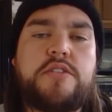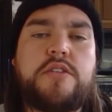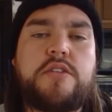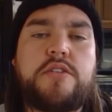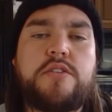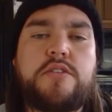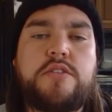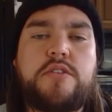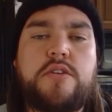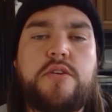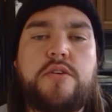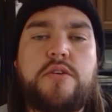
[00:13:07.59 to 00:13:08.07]
And
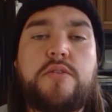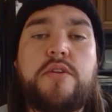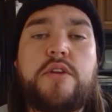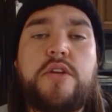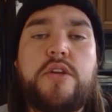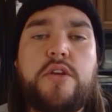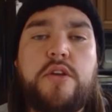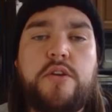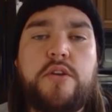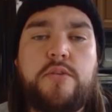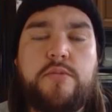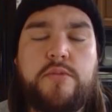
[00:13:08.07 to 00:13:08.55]
so
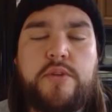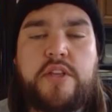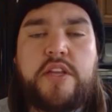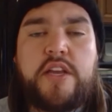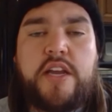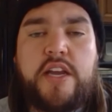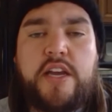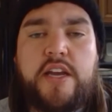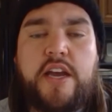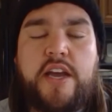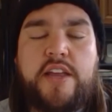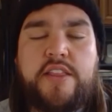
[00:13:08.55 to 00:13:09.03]
really,
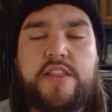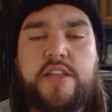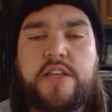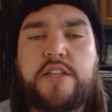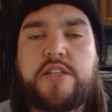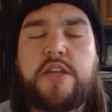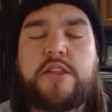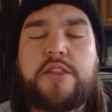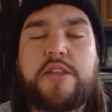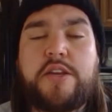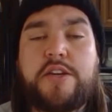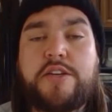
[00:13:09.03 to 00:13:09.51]
I think
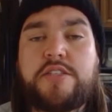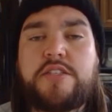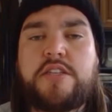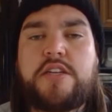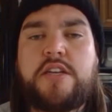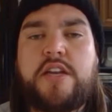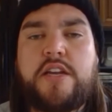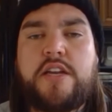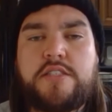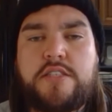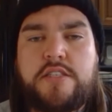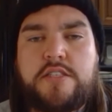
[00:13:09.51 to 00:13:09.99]
that there's a
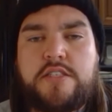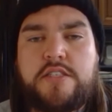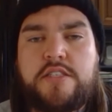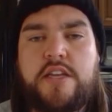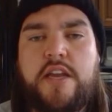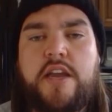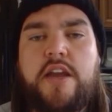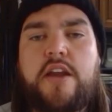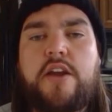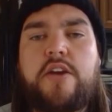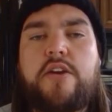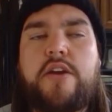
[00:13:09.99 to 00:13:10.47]
nexus
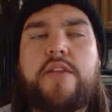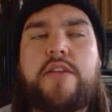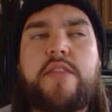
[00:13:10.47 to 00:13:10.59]
there.